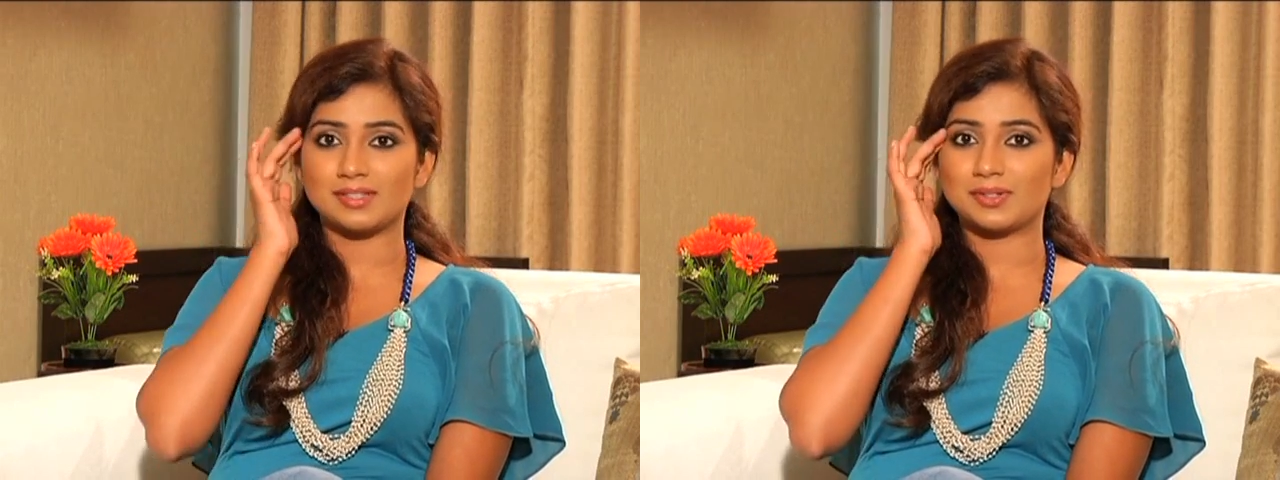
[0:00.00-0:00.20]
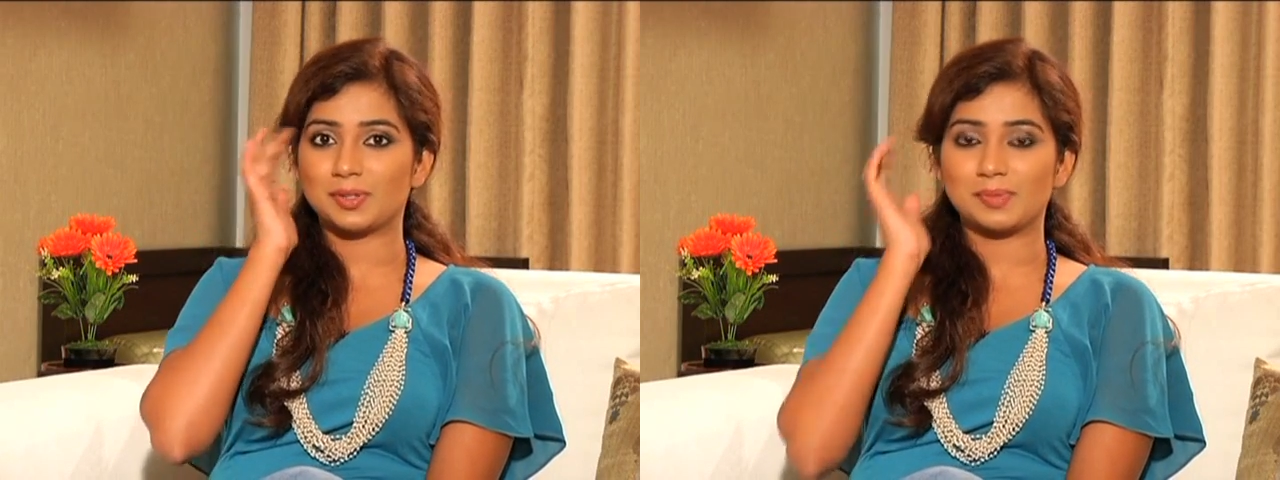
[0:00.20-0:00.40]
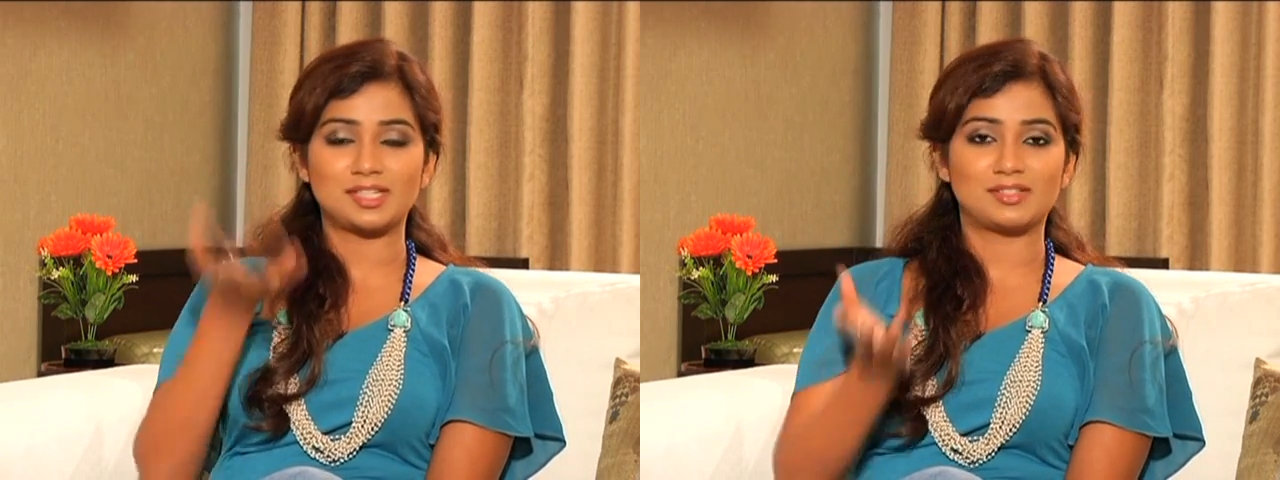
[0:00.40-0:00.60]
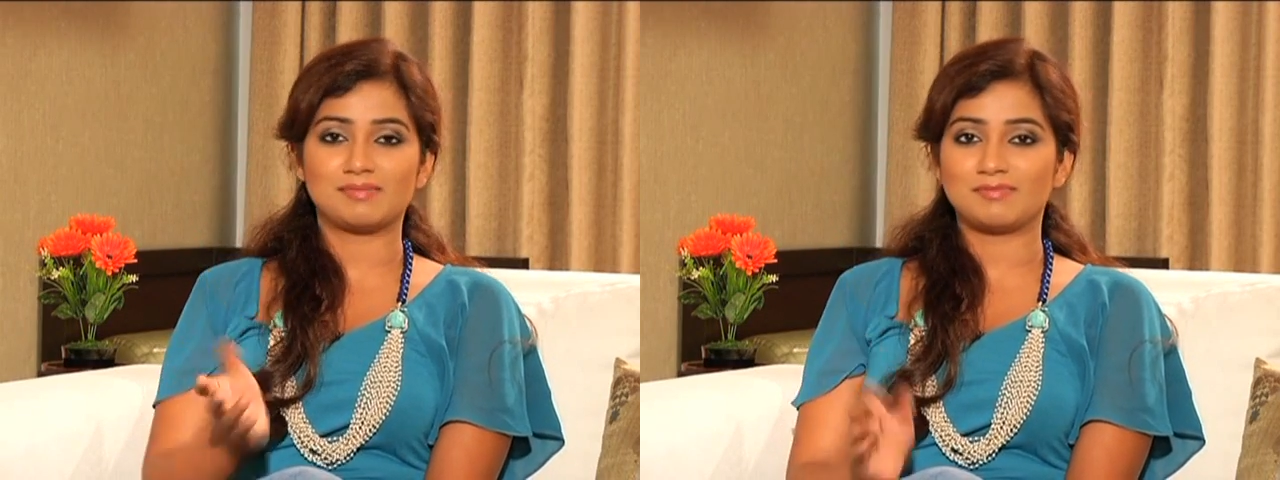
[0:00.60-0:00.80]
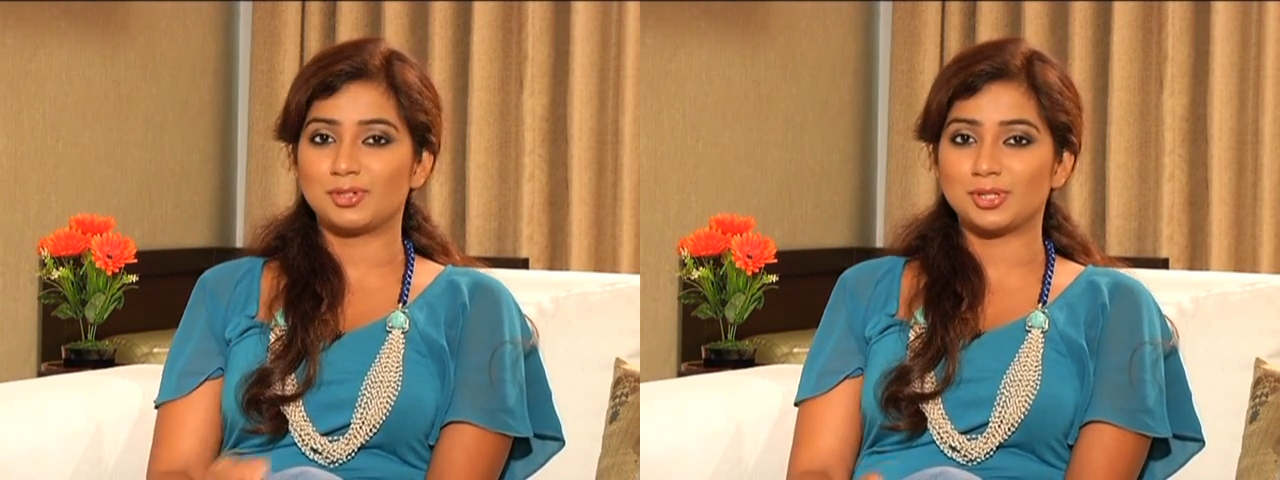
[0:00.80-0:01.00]
it's going to be
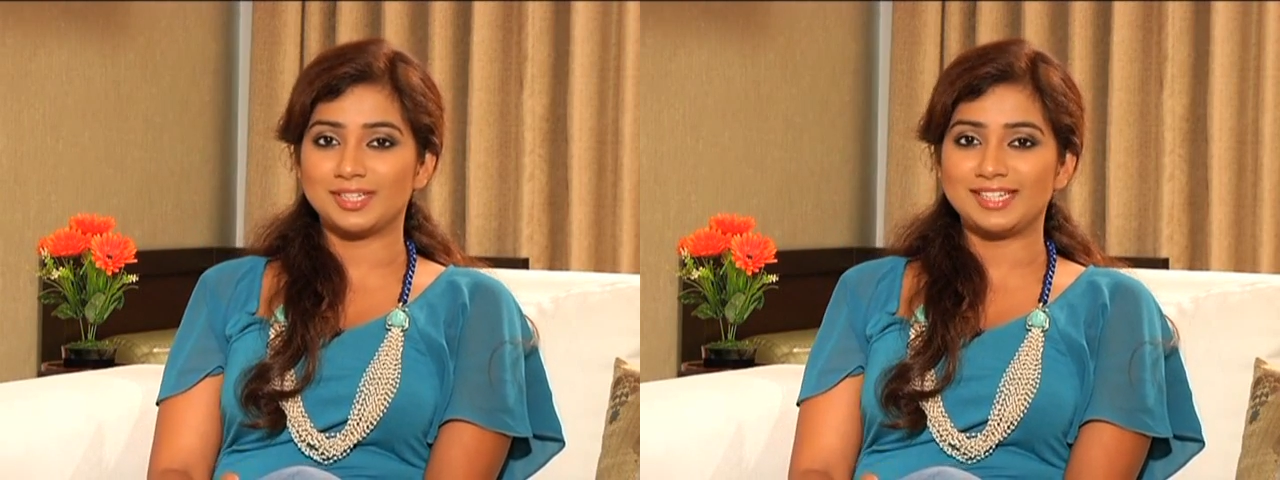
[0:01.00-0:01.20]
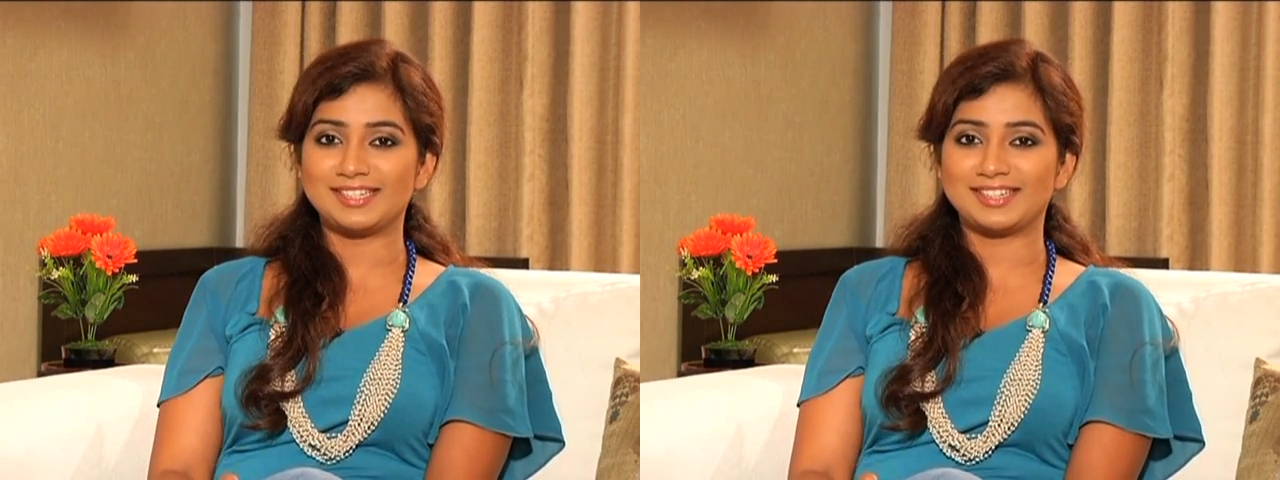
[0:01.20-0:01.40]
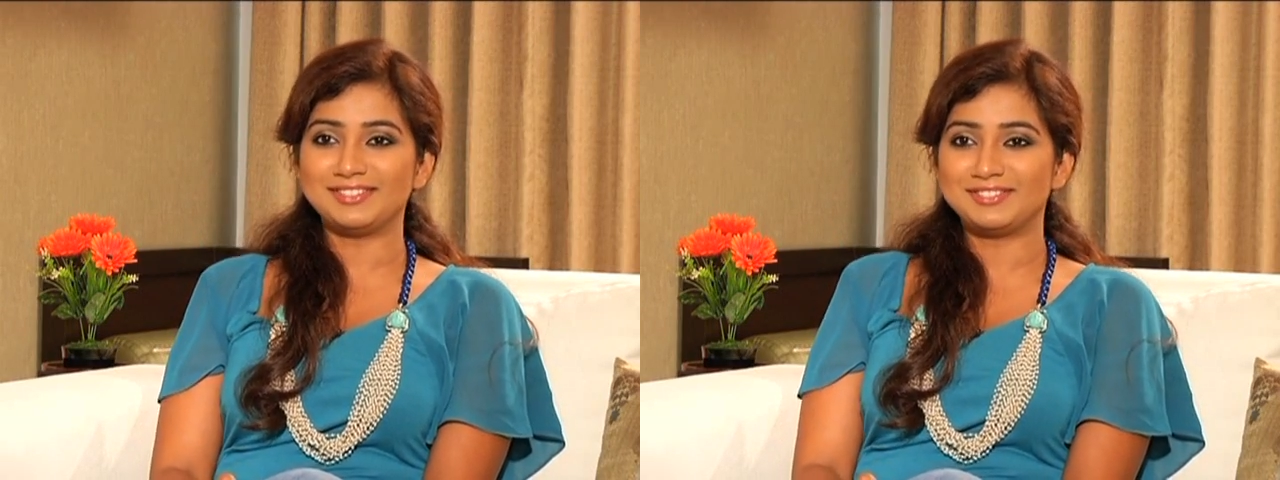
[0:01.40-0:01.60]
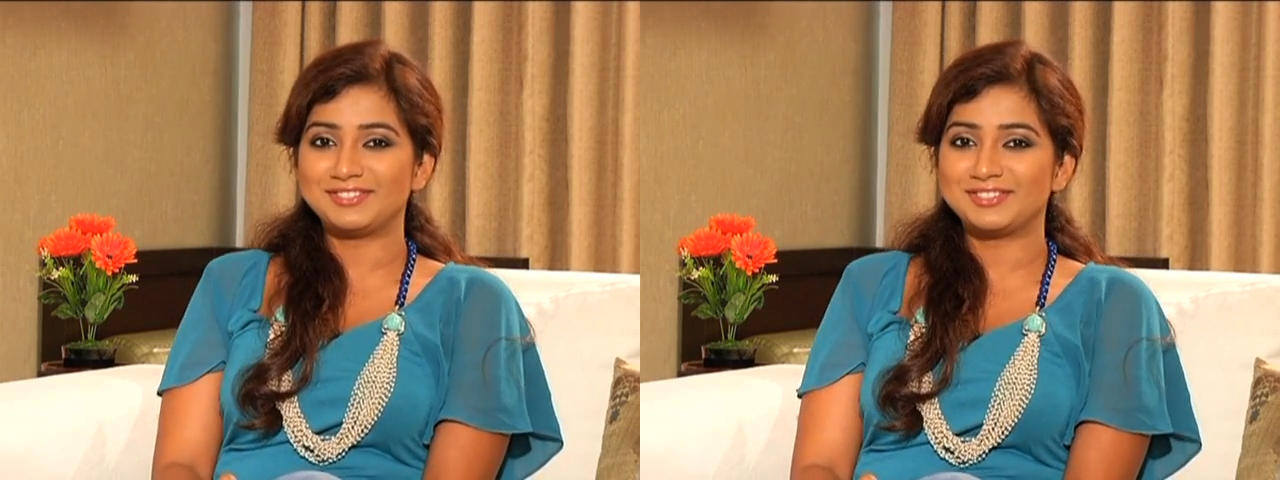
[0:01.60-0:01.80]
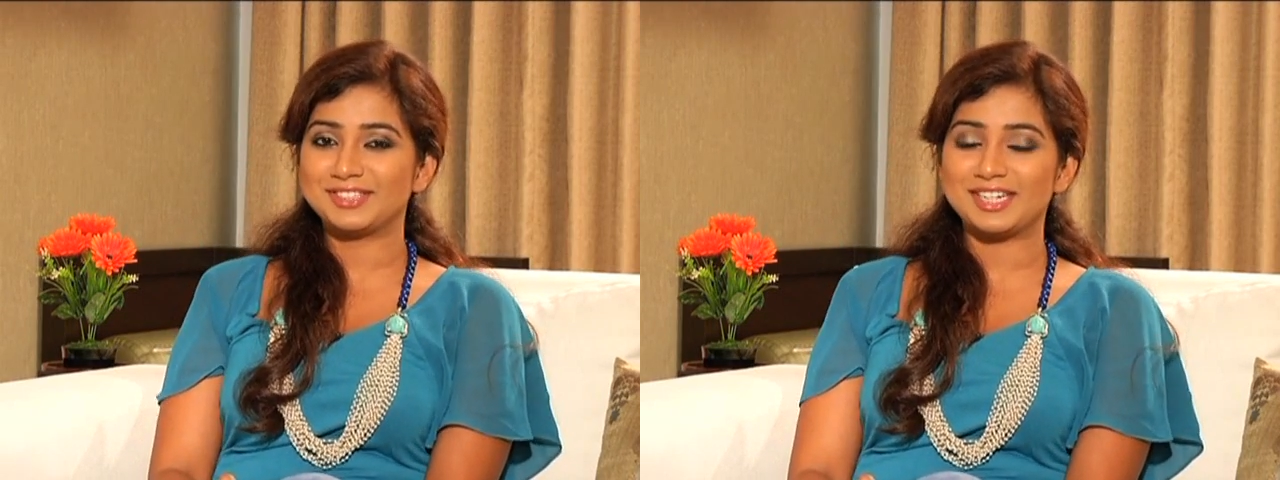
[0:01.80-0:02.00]
really
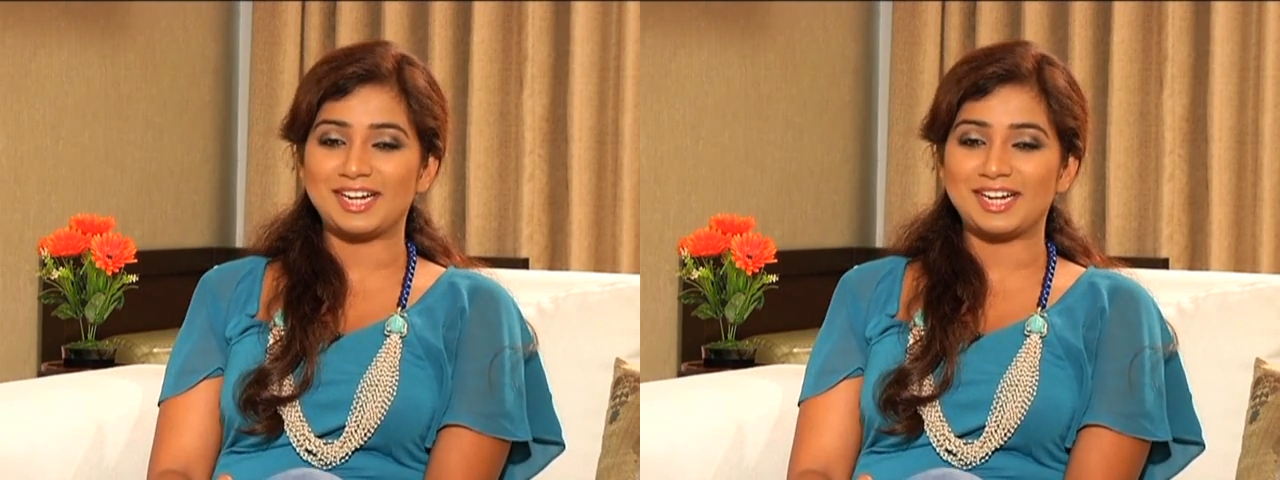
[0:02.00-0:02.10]
tough.